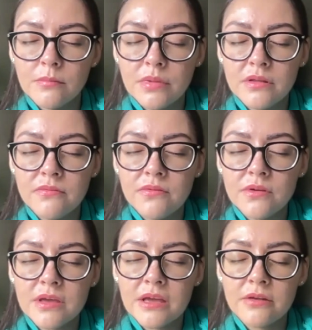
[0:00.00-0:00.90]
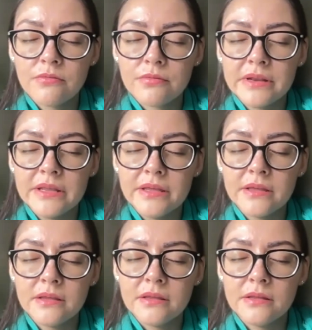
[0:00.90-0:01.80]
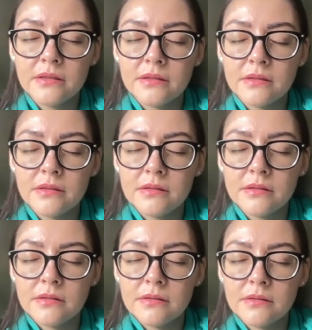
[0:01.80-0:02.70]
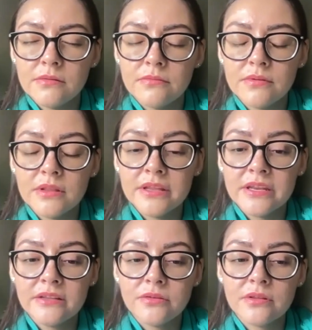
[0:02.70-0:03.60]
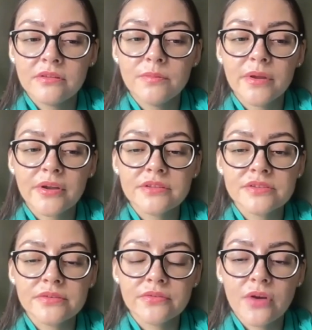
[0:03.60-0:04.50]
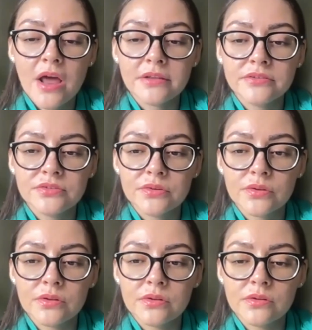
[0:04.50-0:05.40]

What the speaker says: But if you can really feeling into the experience of gratitude,